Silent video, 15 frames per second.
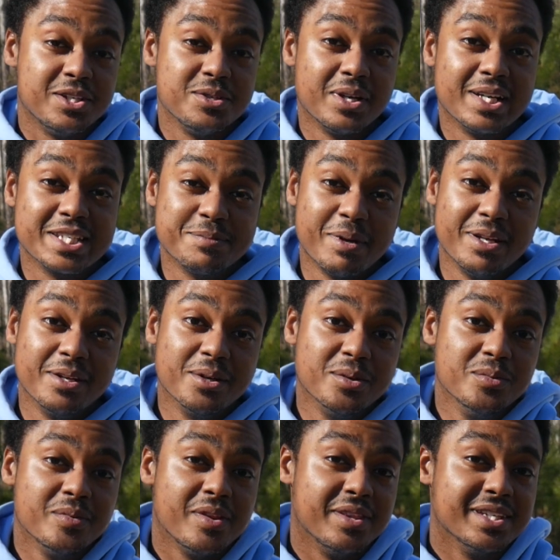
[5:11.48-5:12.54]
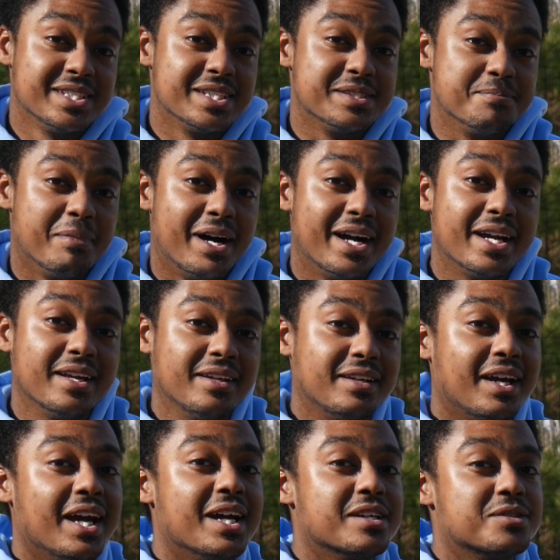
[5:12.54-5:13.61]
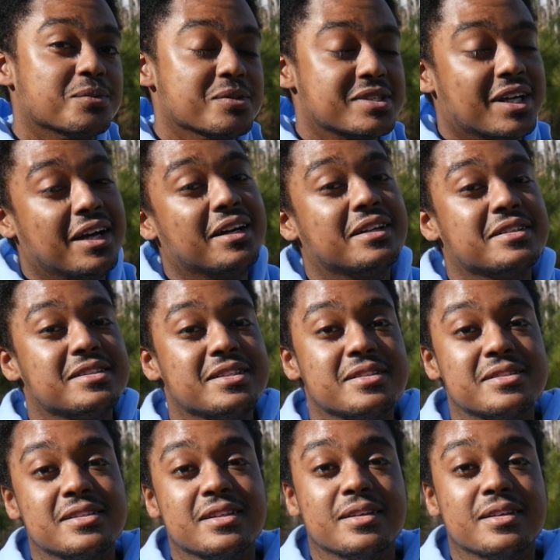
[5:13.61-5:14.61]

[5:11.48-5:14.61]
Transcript: you guys may know, this is my actual Scion TC,